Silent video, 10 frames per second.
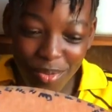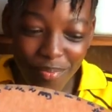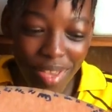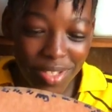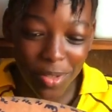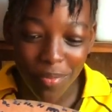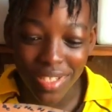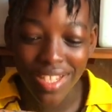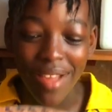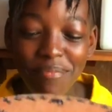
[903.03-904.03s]
make
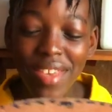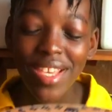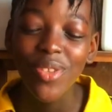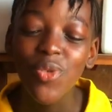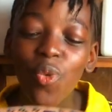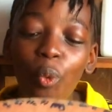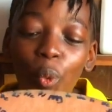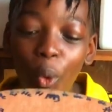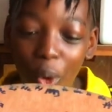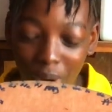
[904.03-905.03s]
something and make it to
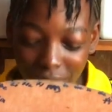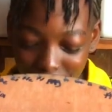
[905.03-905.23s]
work.